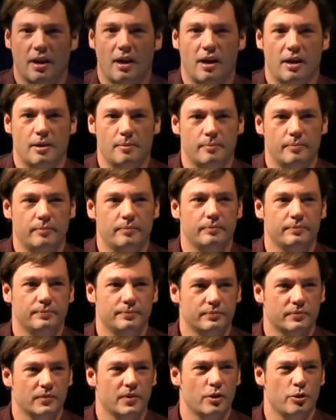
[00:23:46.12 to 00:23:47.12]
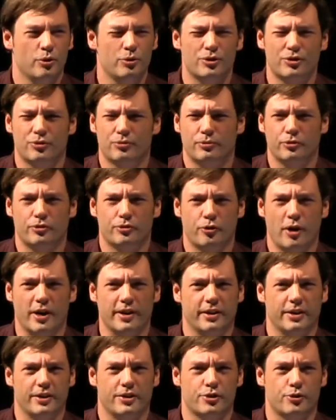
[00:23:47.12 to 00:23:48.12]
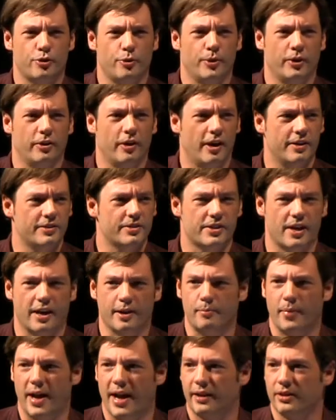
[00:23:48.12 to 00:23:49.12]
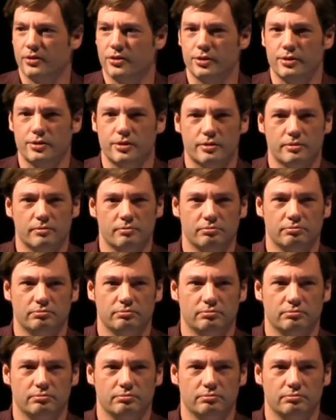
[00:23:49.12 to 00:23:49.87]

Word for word: Um, who's trying to distribute unsigned packages?